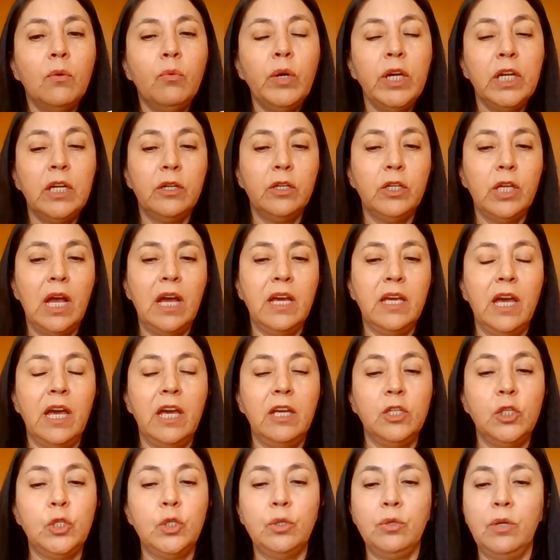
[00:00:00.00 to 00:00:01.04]
Well,
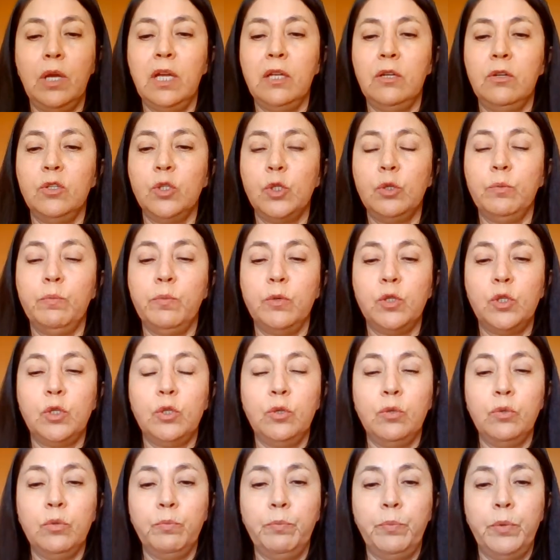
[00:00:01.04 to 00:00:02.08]
I'm not supposed
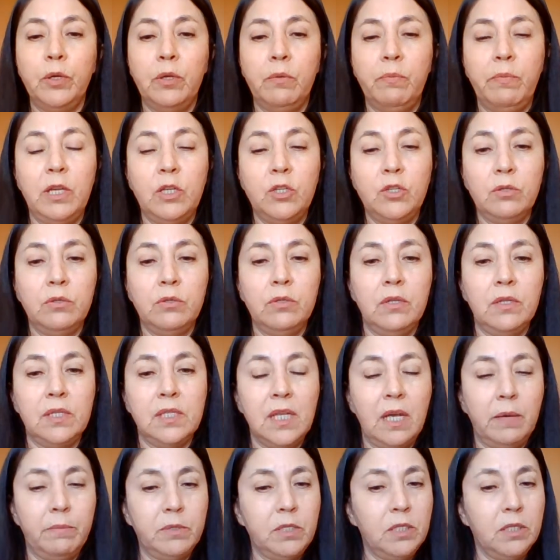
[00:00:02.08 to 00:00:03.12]
to put my
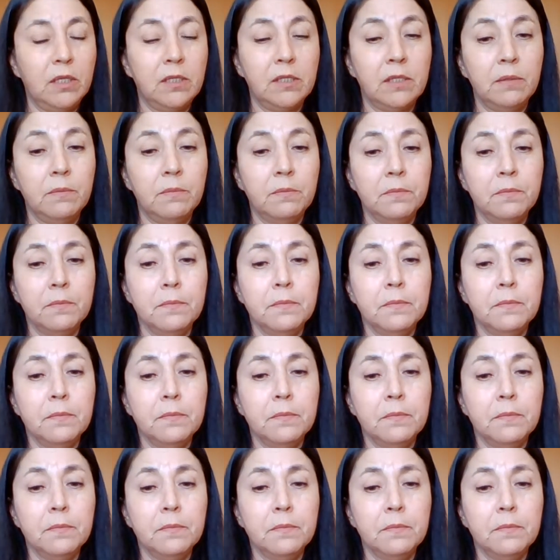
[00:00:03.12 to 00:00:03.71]
shoulders up, just.